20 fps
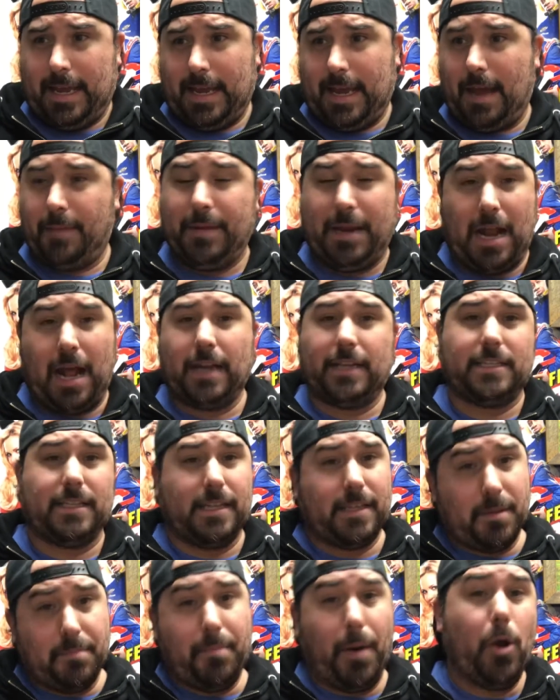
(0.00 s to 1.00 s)
I mean,
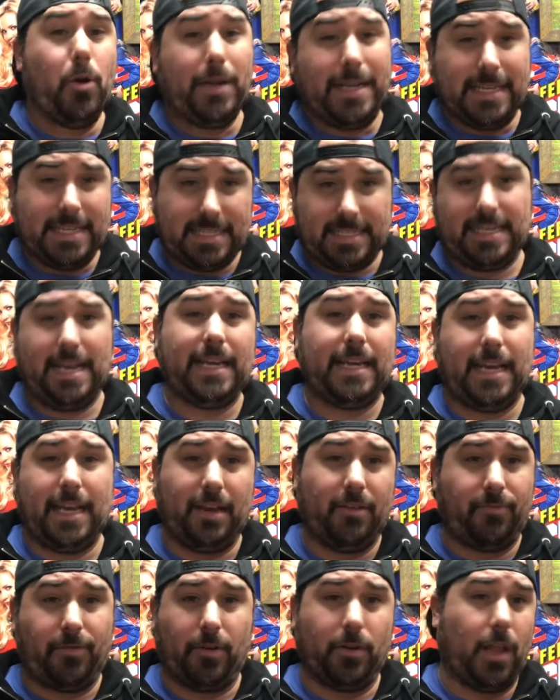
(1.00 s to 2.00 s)
honestly, the boat is
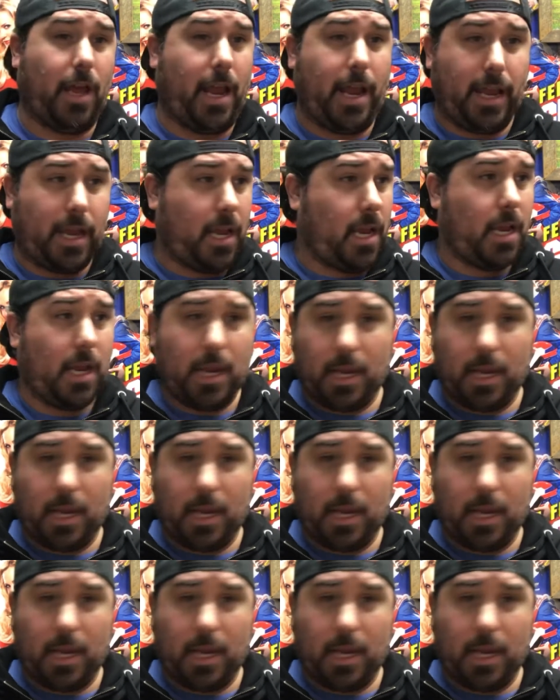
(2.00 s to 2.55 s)
sinking for like